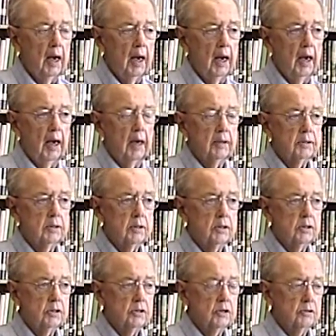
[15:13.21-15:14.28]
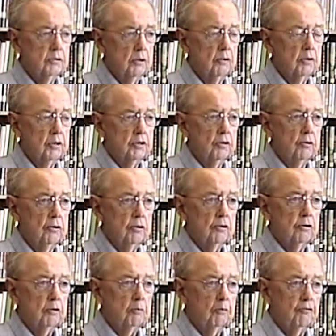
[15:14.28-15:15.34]
And so the total
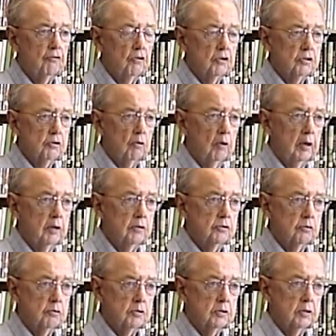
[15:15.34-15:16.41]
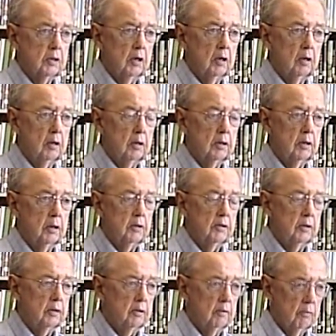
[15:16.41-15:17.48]
group of 4 squadrons was
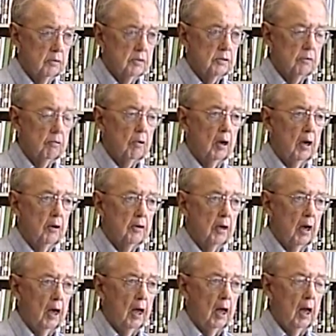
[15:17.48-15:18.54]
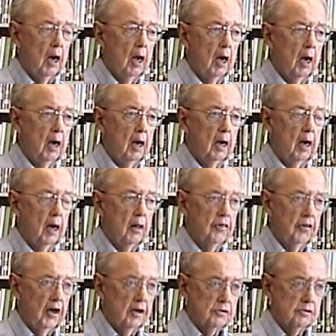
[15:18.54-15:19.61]
around
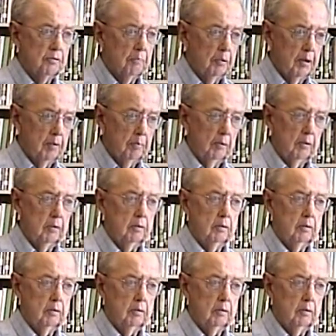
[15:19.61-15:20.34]
1,000 people.